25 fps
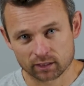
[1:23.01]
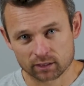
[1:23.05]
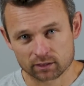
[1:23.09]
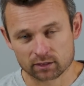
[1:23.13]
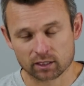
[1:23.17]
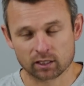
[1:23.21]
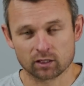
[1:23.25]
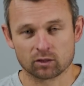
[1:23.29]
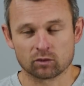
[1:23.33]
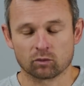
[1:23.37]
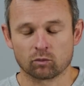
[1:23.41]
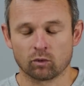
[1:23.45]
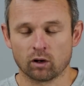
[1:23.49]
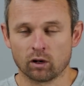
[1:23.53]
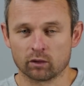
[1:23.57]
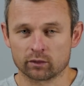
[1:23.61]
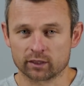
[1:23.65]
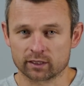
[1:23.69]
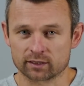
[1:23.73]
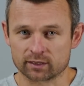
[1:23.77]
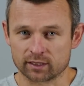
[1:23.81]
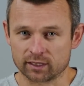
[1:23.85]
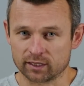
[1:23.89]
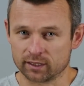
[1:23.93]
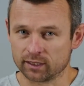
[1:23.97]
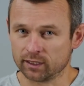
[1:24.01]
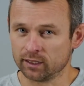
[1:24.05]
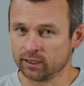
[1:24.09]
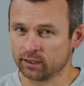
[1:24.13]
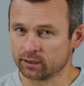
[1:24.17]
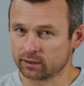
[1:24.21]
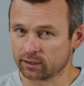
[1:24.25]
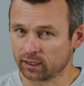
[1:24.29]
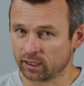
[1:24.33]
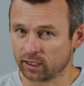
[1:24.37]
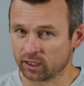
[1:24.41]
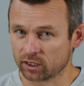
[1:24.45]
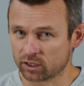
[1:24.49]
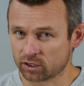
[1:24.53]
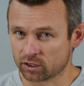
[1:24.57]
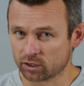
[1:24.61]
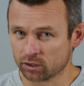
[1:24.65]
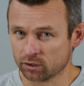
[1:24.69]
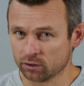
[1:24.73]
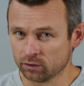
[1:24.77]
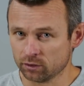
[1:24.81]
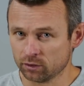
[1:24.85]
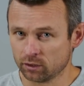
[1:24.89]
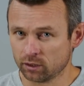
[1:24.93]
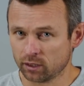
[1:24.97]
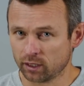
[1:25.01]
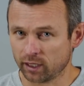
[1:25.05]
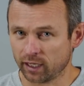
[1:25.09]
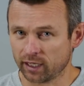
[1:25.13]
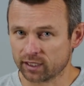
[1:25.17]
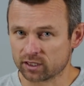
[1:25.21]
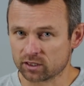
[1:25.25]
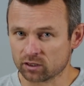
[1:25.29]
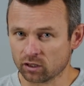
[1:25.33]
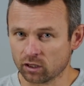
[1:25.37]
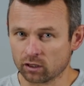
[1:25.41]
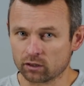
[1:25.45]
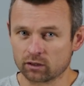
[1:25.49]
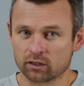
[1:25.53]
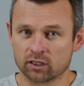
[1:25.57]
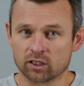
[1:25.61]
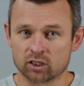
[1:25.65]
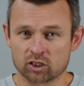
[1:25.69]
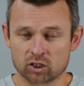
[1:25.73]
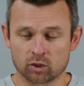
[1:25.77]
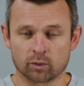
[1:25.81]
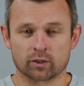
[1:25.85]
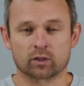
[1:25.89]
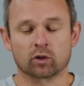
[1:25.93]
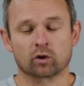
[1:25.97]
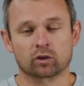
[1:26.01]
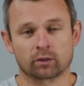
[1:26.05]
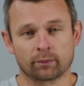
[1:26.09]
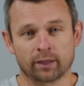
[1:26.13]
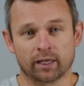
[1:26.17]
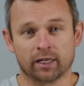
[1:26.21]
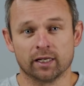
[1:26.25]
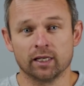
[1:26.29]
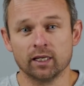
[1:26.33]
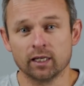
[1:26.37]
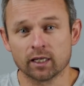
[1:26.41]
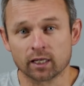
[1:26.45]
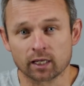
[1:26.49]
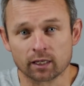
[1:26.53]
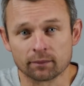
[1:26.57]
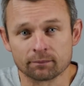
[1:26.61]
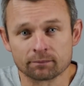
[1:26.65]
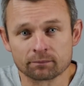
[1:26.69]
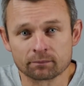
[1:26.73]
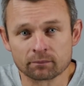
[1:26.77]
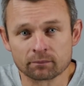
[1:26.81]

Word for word: So while this is an issue, it's not the issue we're talking about here.